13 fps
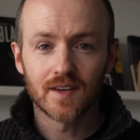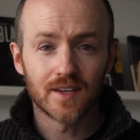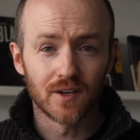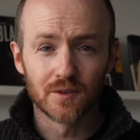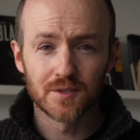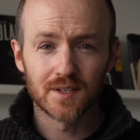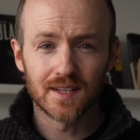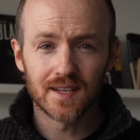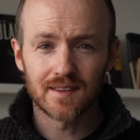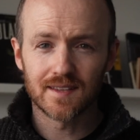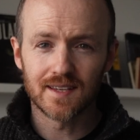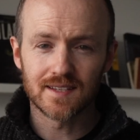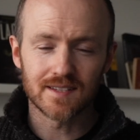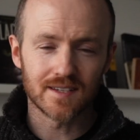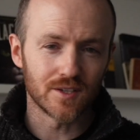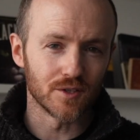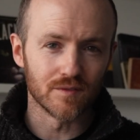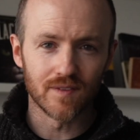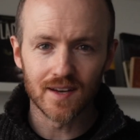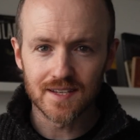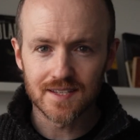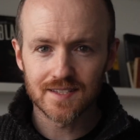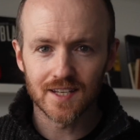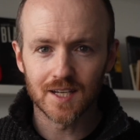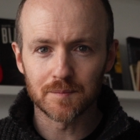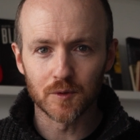They can also collect things like your device
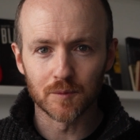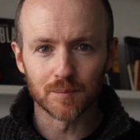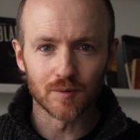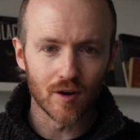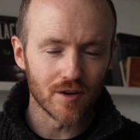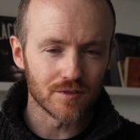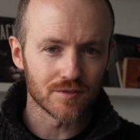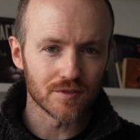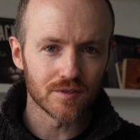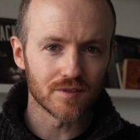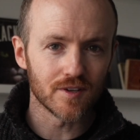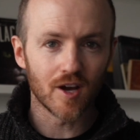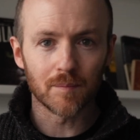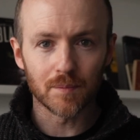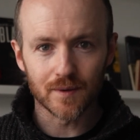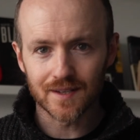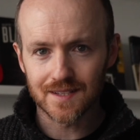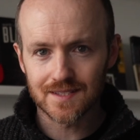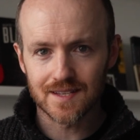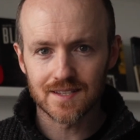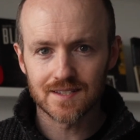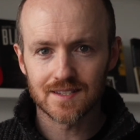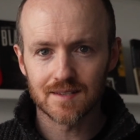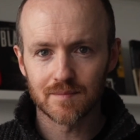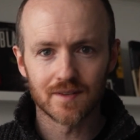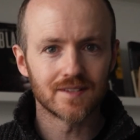type, your browser, the operating
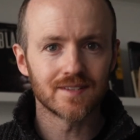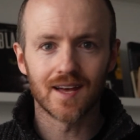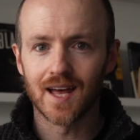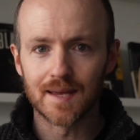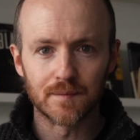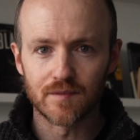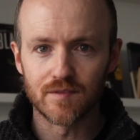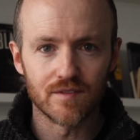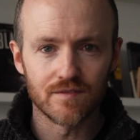system, the time of the